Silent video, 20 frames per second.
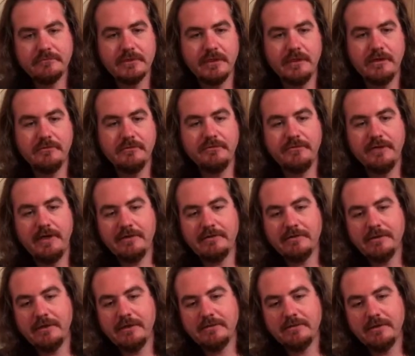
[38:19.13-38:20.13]
Oh, in
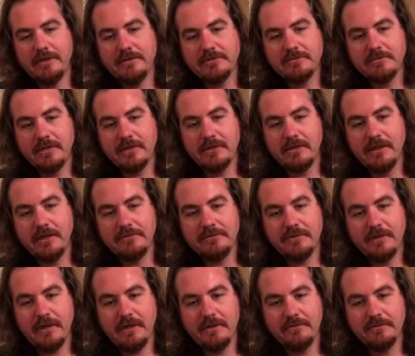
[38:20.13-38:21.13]
fact, there's where I left
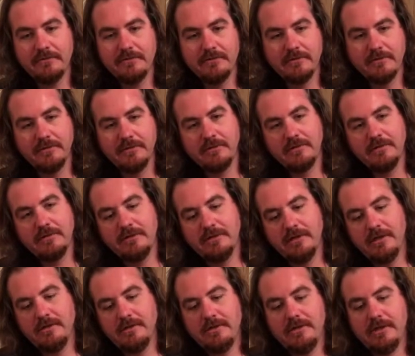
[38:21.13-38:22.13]
off.
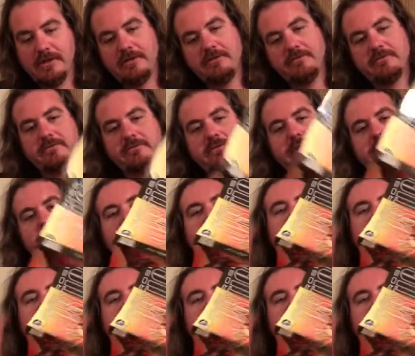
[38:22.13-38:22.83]
Okay, yeah,